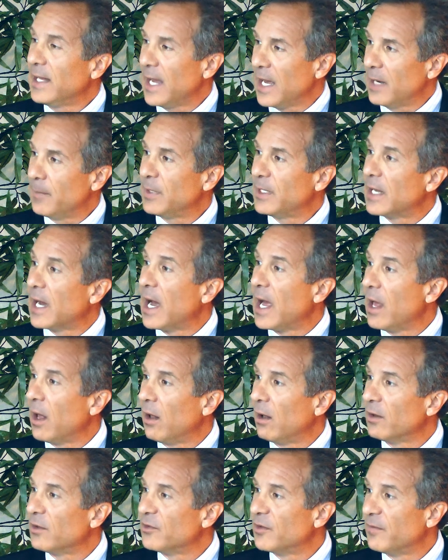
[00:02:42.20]

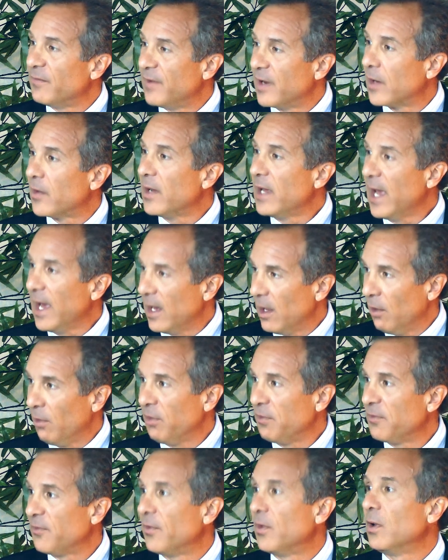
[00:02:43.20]
cannabidiol is a very
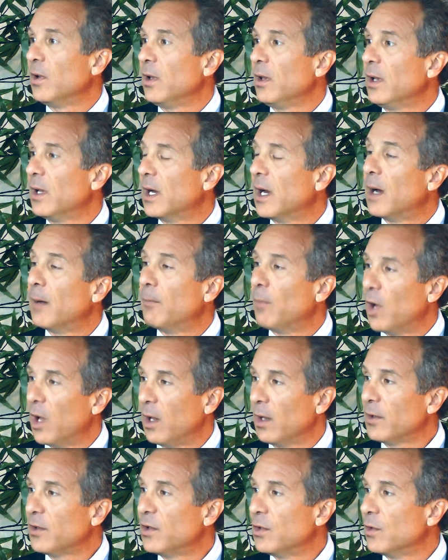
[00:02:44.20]
healthful
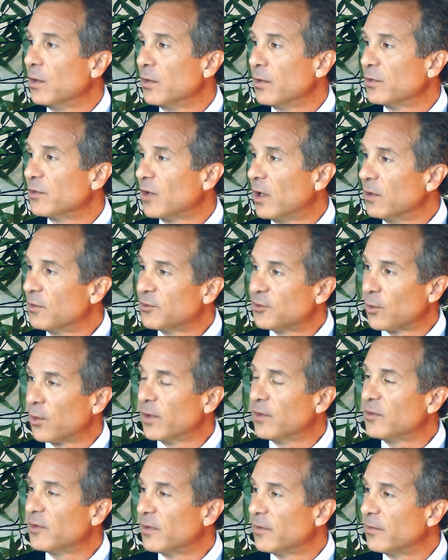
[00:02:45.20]
molecule. There's all
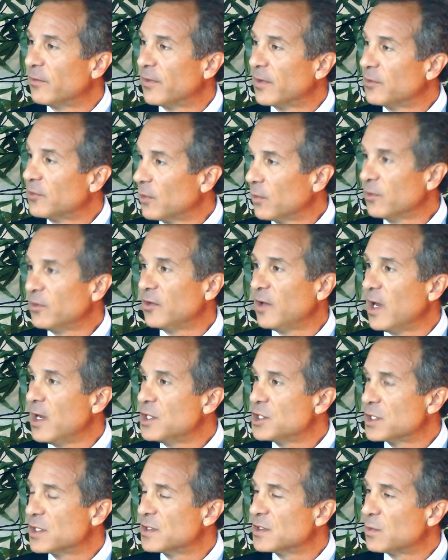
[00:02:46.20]
sorts of
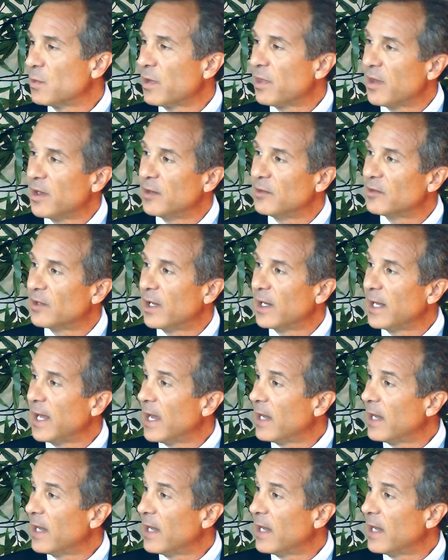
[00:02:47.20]
associations with things like